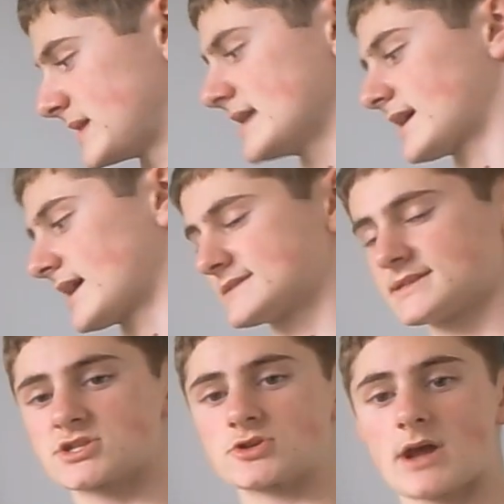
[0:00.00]
against
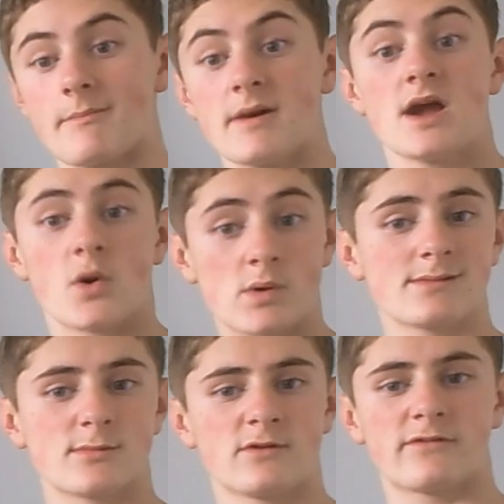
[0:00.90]
this trap
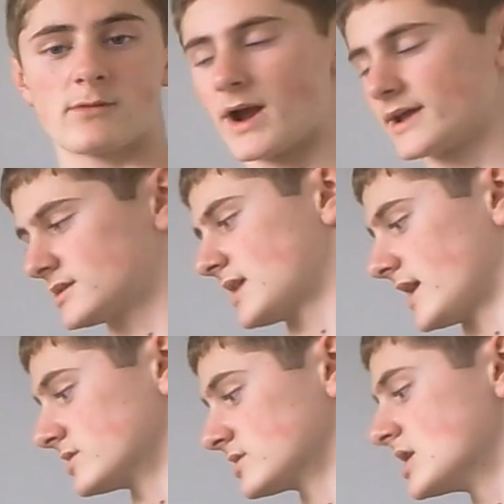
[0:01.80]
will move away the
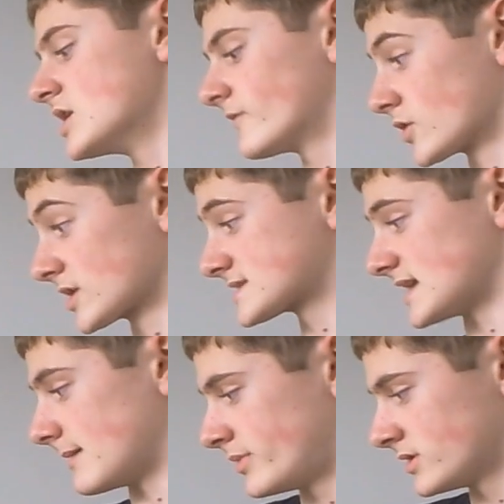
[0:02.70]
knight, for
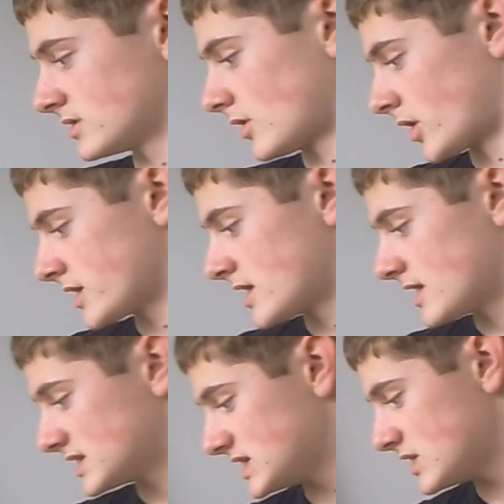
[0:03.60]
example on
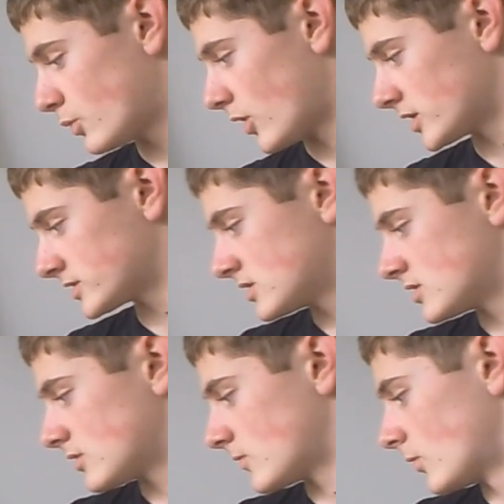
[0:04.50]
e1
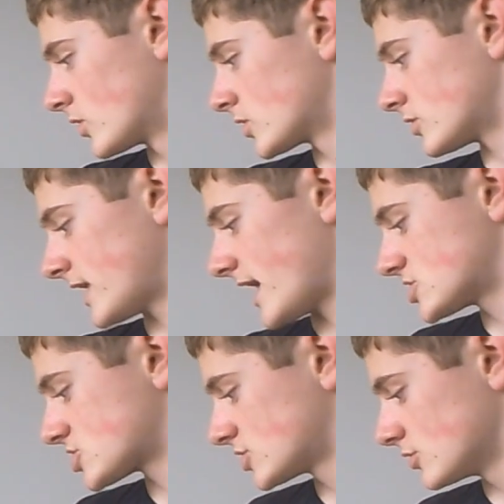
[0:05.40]
or on
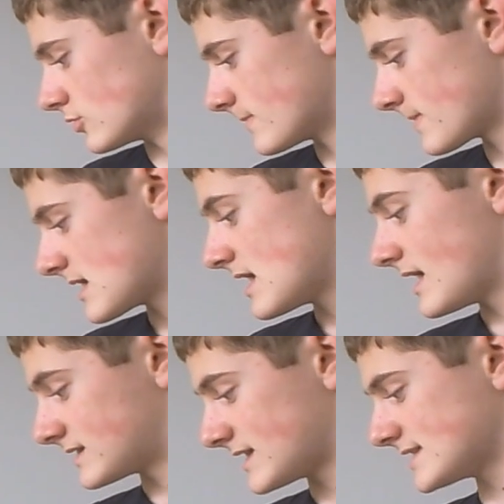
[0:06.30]
h2.
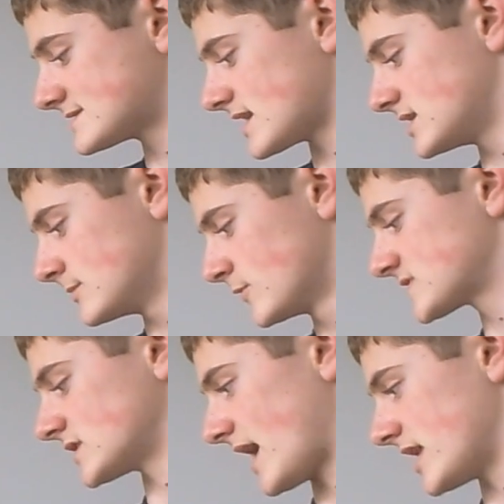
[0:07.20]
And let's say he
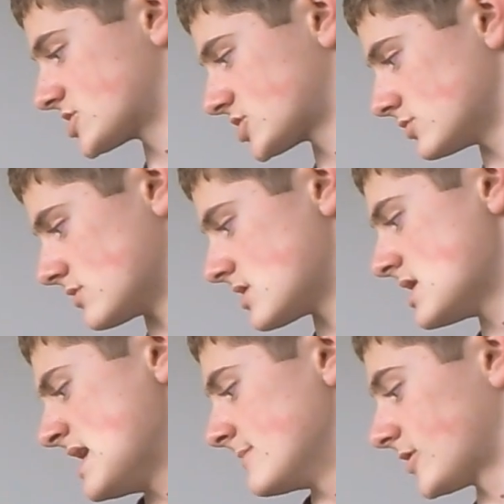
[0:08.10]
moves on h2,
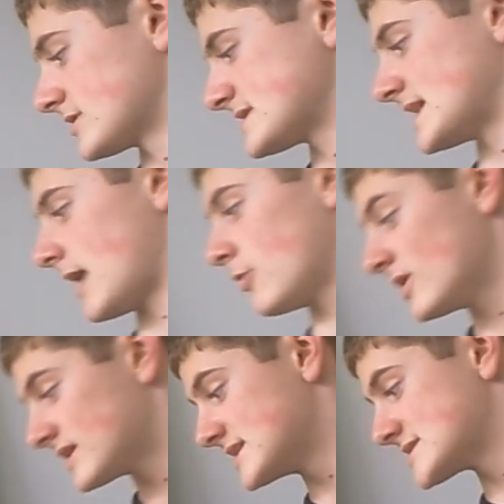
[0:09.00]
because
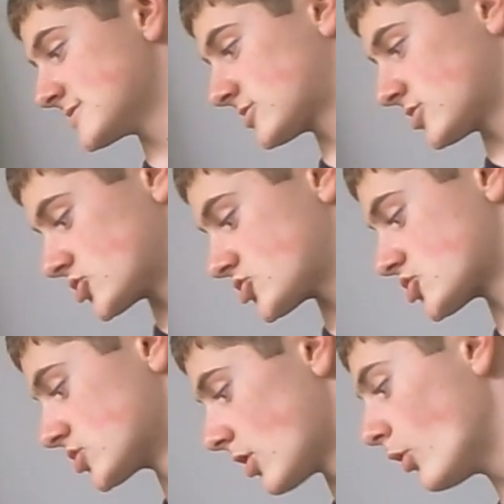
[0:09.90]
now he's not
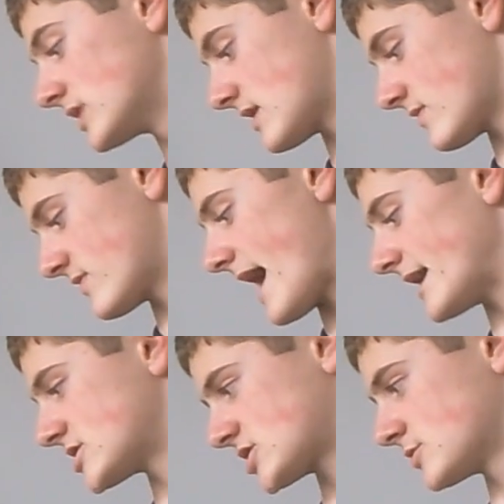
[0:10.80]
controlling the
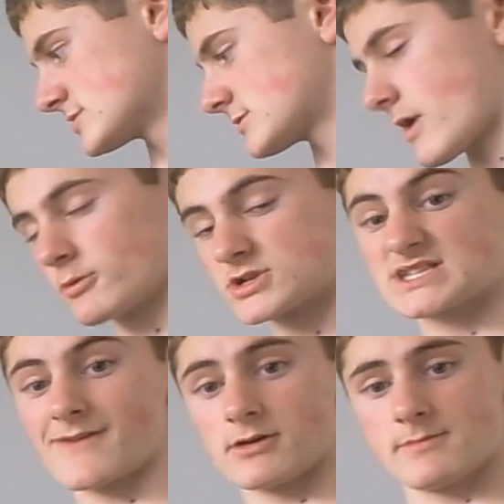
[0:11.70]
h2 square, which
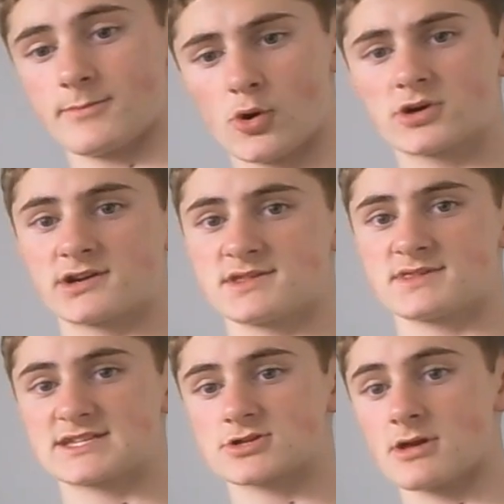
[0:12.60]
is very important in
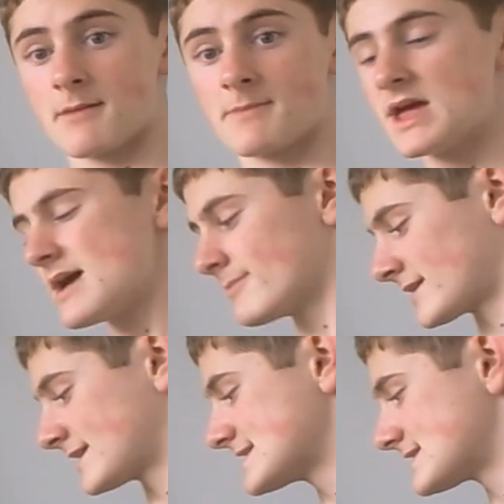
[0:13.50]
this trap,
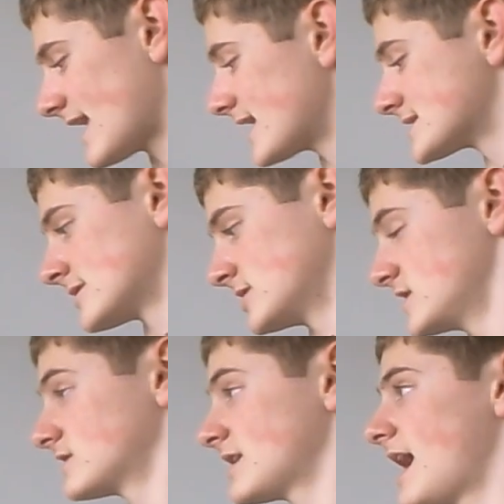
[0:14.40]
but he stands on
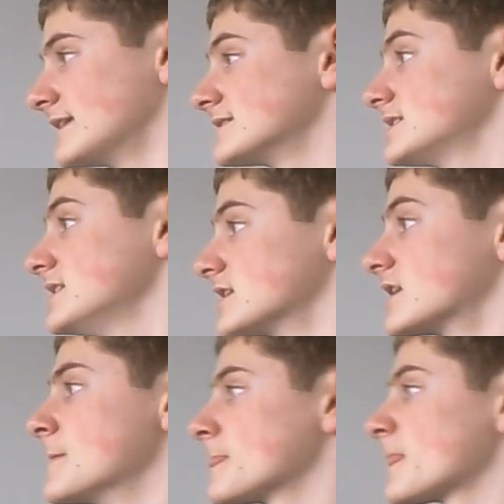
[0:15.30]
it. And
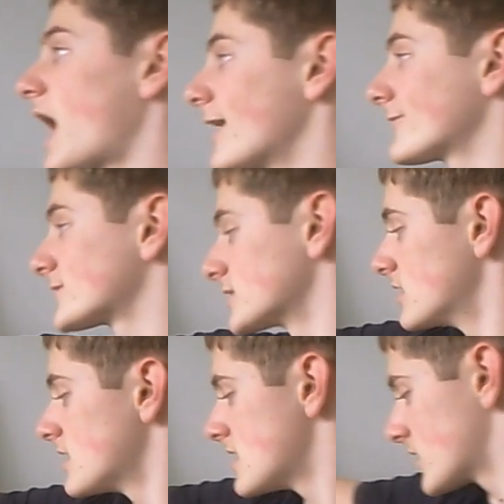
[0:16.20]
here, after
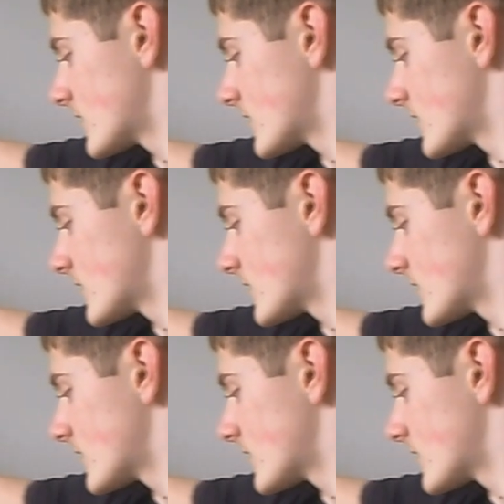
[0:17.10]
the